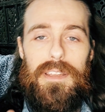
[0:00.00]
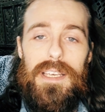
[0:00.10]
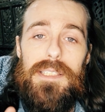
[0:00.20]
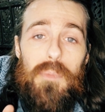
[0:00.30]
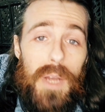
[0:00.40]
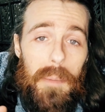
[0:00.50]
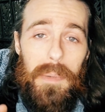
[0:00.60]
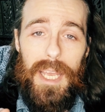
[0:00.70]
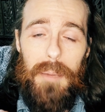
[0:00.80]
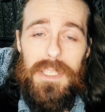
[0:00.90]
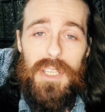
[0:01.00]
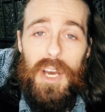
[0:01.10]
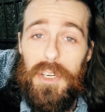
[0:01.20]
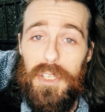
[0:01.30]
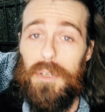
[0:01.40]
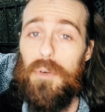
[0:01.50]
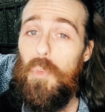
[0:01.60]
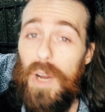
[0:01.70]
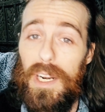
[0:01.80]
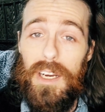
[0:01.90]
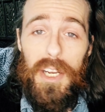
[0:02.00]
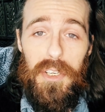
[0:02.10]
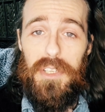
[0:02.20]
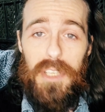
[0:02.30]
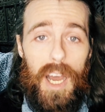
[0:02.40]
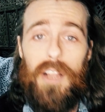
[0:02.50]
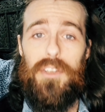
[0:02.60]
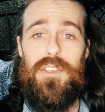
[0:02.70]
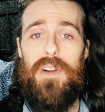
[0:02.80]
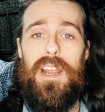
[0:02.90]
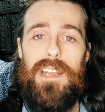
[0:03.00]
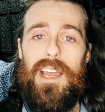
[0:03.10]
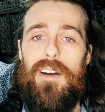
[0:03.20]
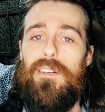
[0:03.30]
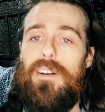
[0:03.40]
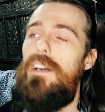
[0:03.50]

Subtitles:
This webcam is under $100 right now.